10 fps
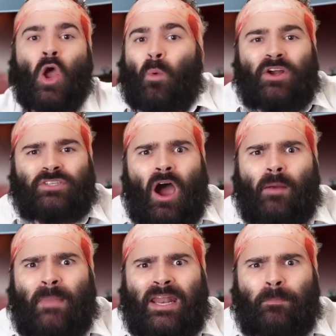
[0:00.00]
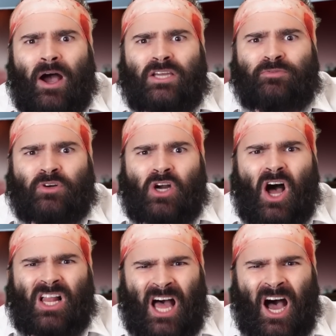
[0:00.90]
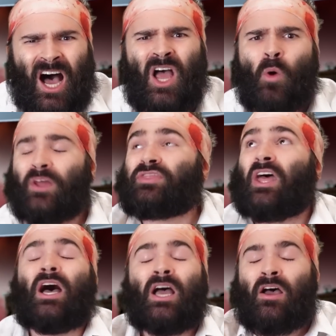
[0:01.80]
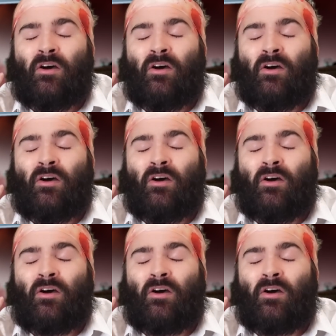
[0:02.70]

Where's our medibox for all, huh? What the